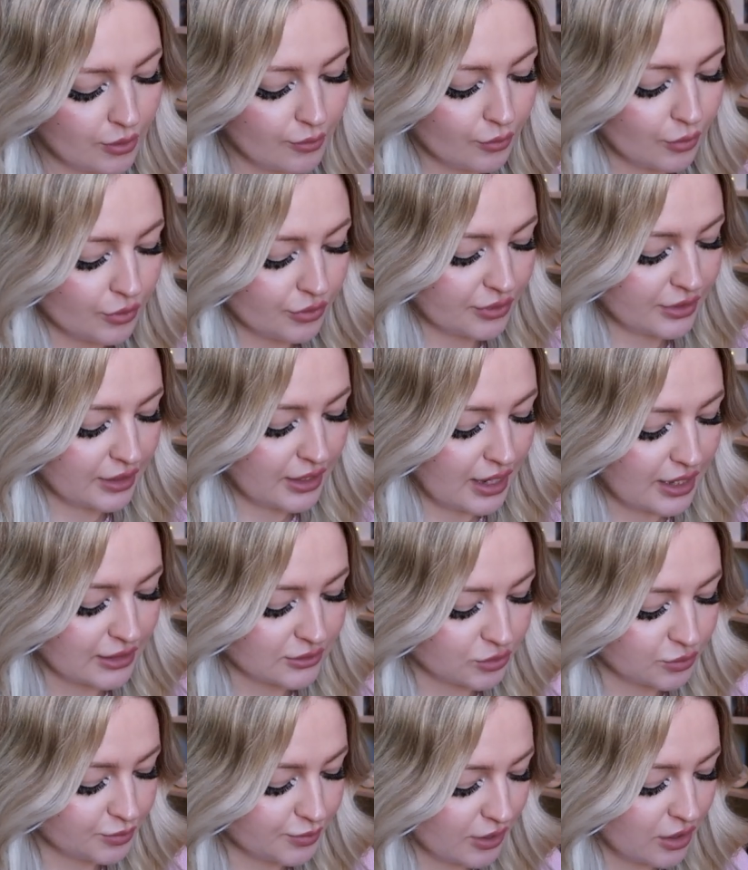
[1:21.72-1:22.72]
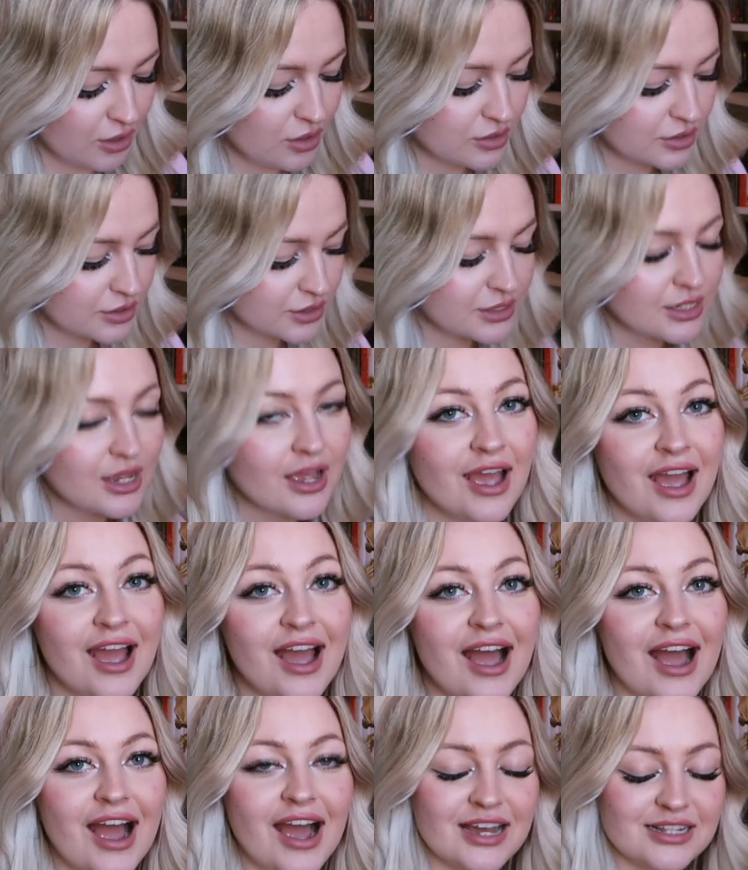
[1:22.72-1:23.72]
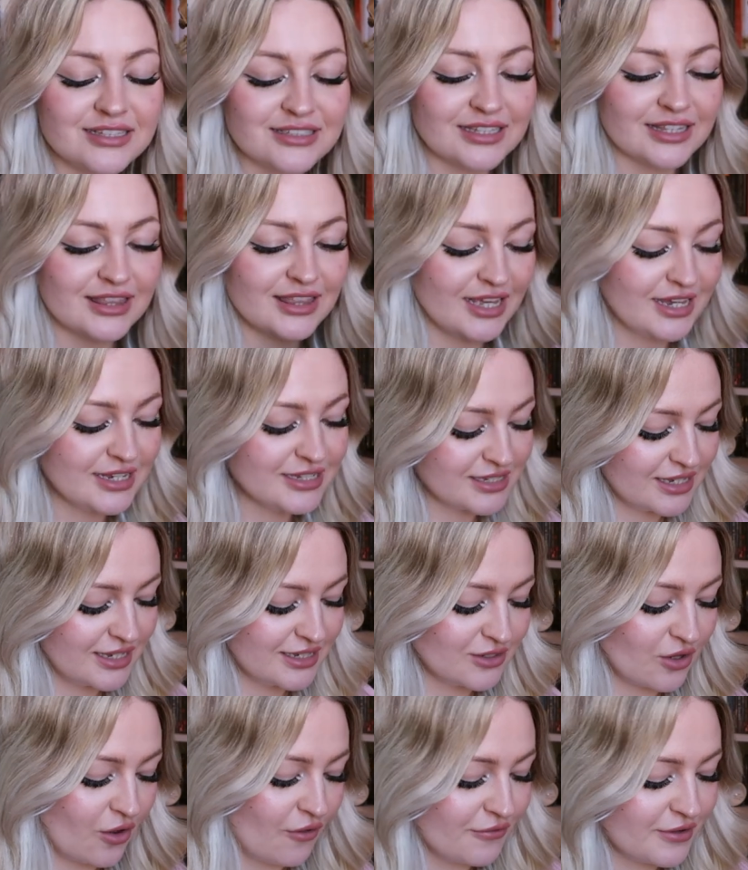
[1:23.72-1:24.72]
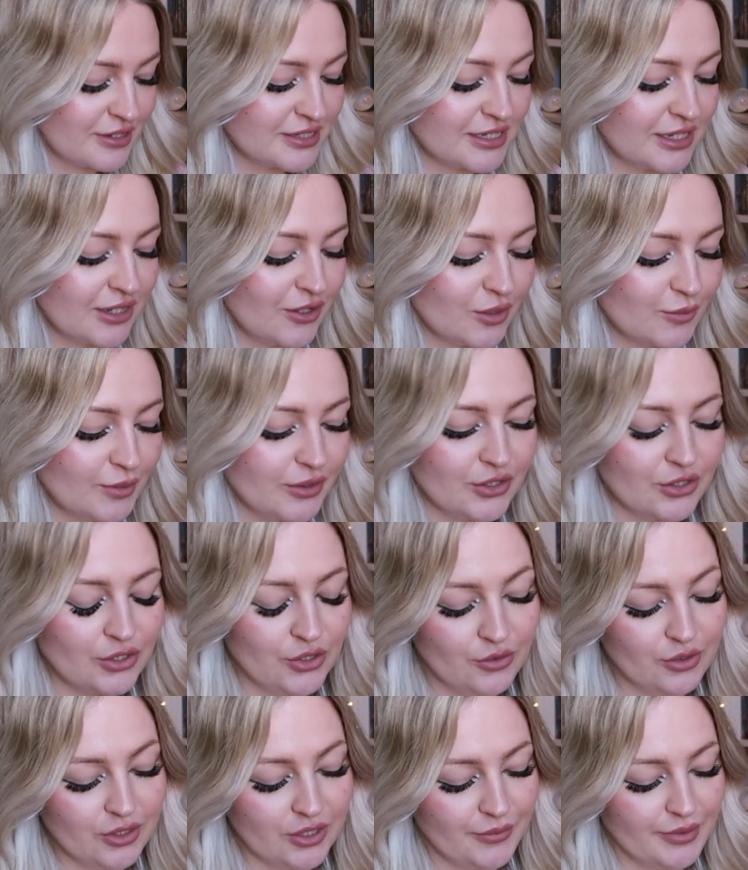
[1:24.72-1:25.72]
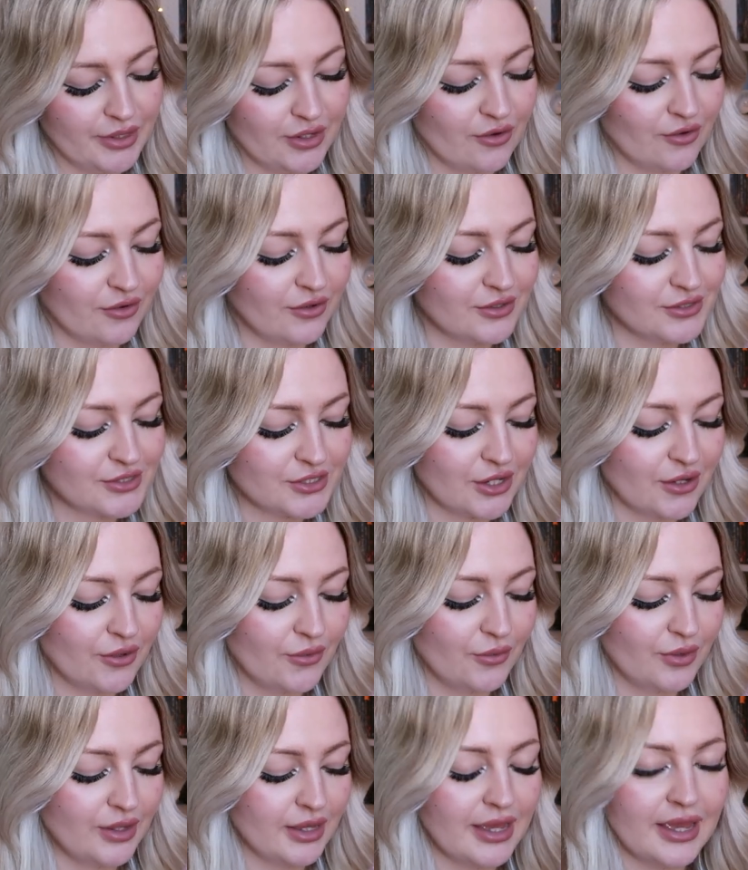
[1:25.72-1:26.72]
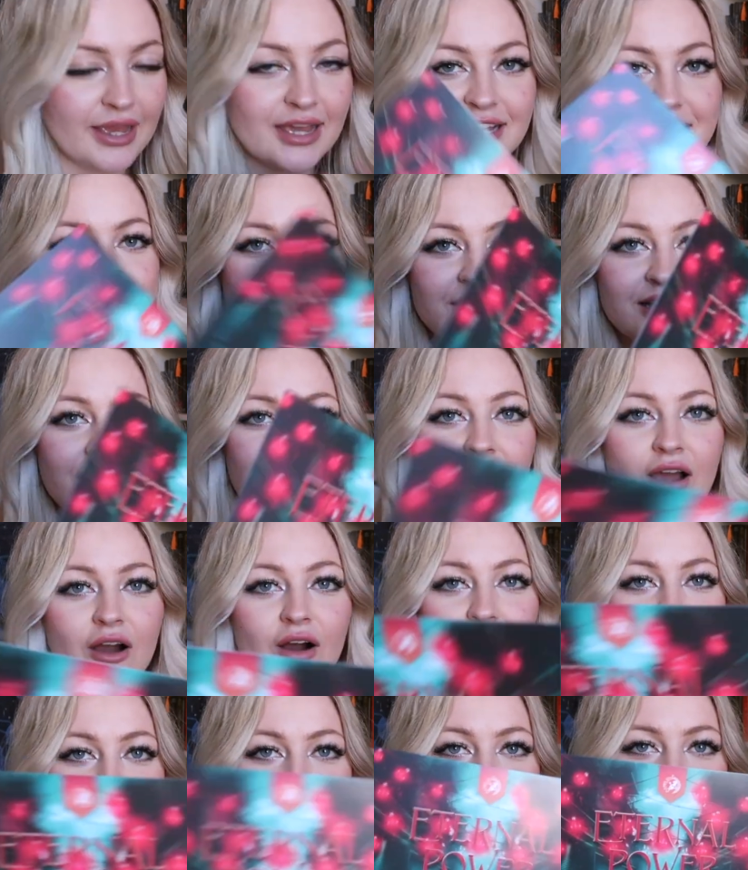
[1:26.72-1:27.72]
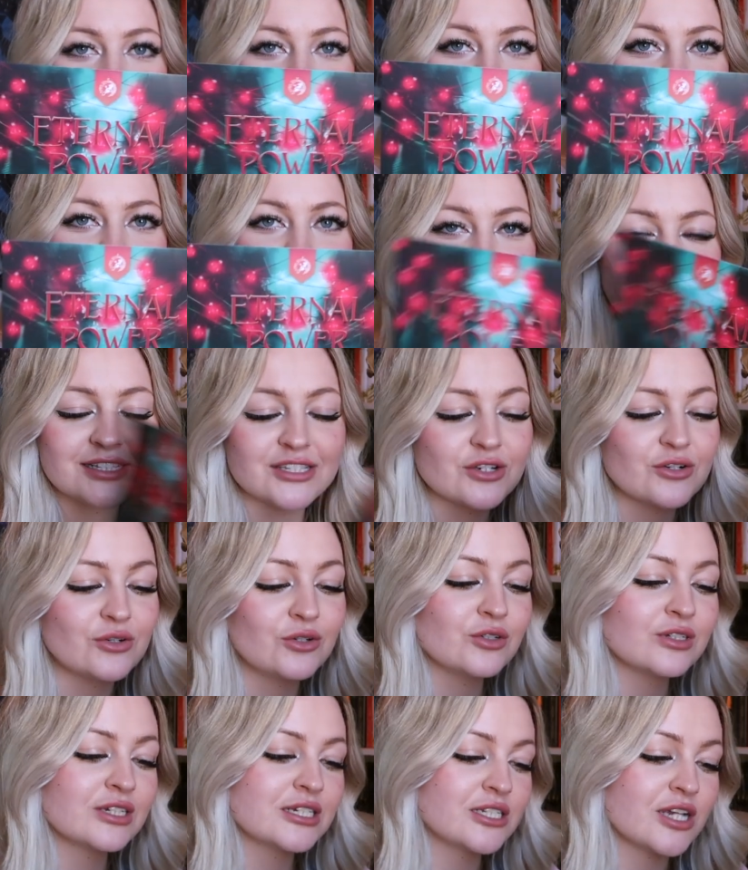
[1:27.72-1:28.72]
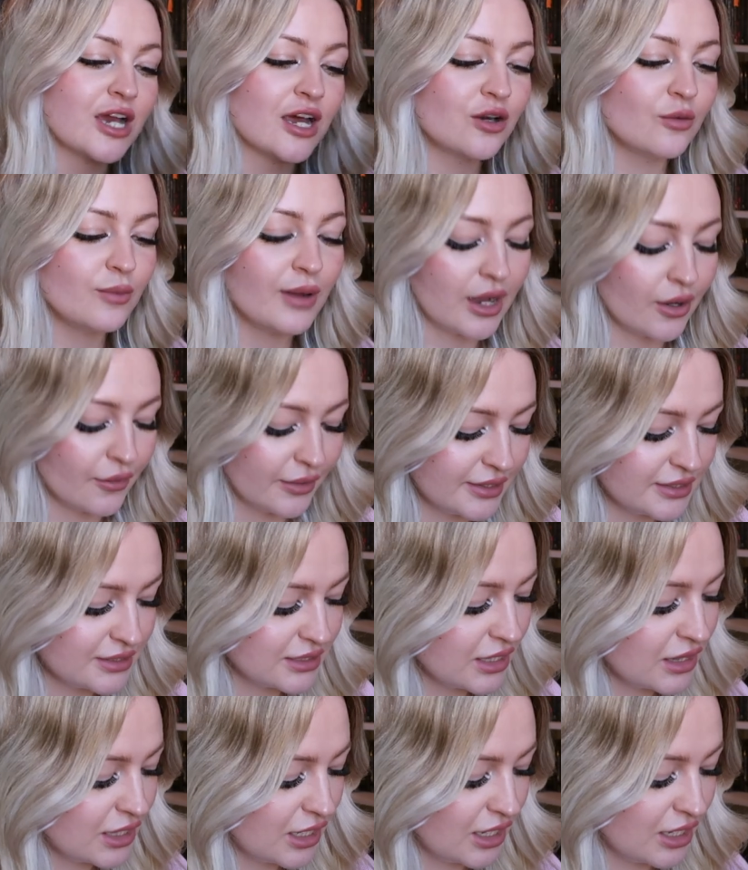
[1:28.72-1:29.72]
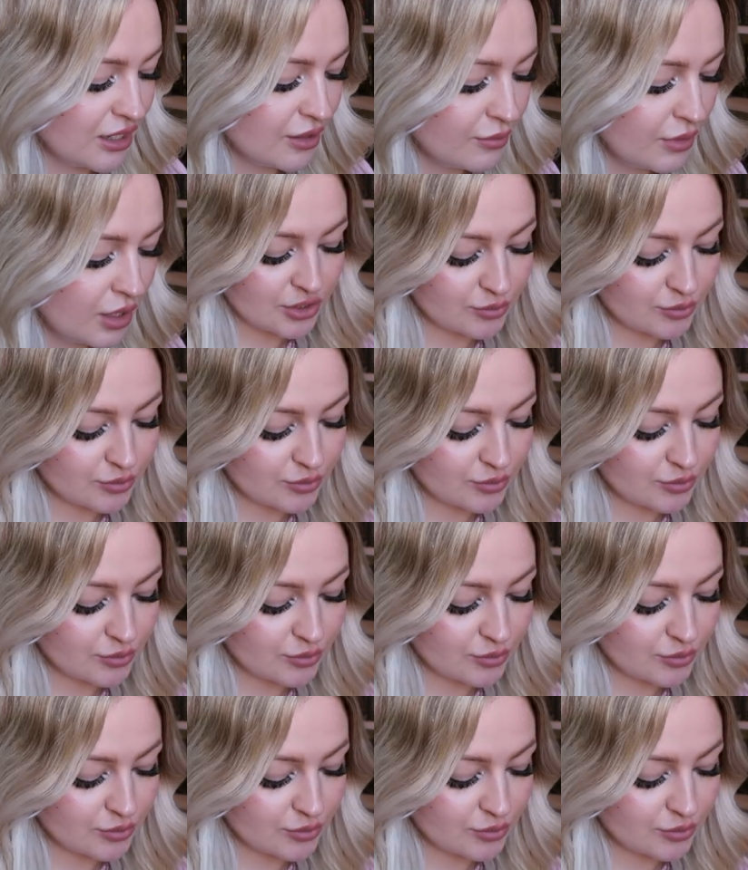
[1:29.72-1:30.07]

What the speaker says: monthly adult box and this is obviously going to be the new Chloe Gong. So here is the artwork. It's called Eternal Power is the theme.